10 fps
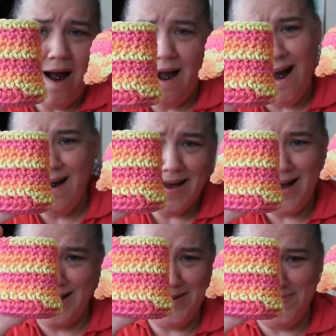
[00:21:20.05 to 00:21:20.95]
I,
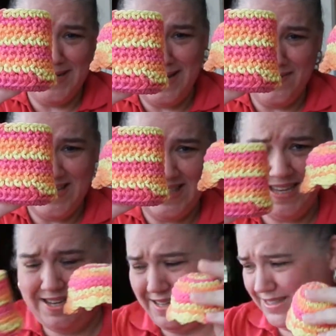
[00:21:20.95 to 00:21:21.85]
I am loving
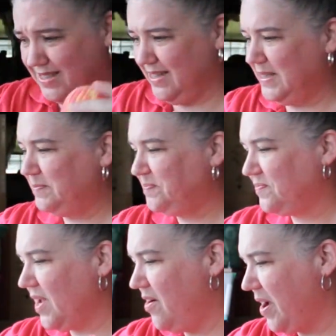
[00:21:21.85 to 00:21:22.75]
this.
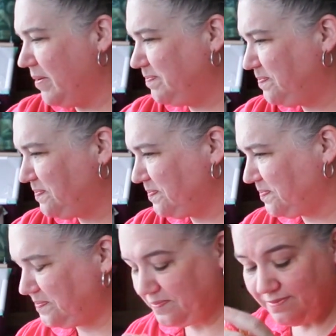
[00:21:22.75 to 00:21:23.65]
Okay.
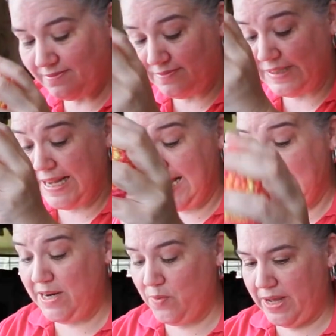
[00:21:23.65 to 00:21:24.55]

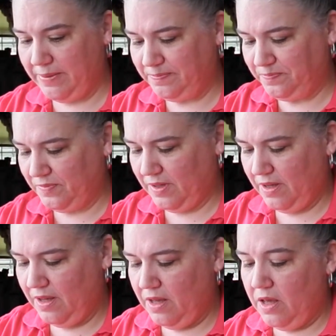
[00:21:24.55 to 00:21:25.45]
Anyway,
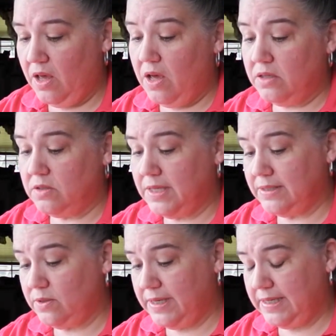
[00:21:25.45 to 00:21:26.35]
so
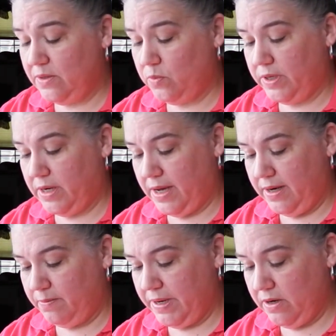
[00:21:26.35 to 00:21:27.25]
that's what I did one
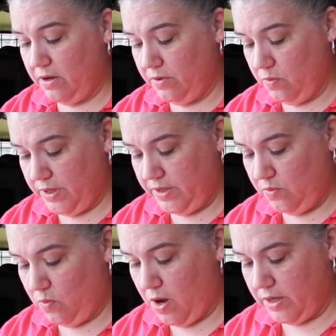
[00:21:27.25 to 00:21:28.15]
night. My daughter wanted to
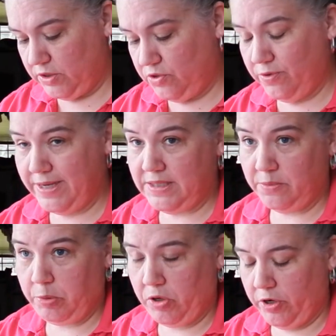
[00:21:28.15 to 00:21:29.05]
watch
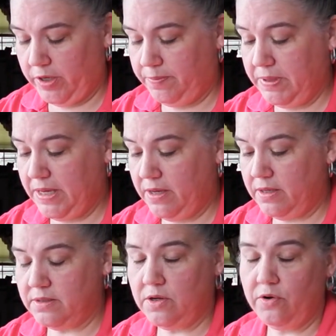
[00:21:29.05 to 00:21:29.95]
Jurassic Park
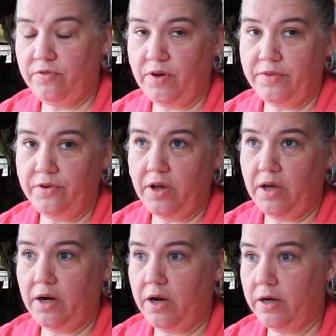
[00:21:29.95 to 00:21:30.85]
because her father
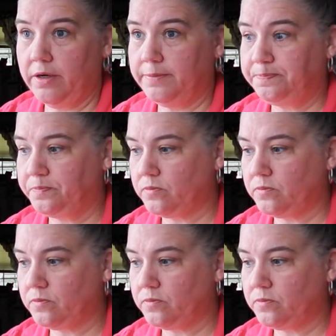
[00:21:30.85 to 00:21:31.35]
got her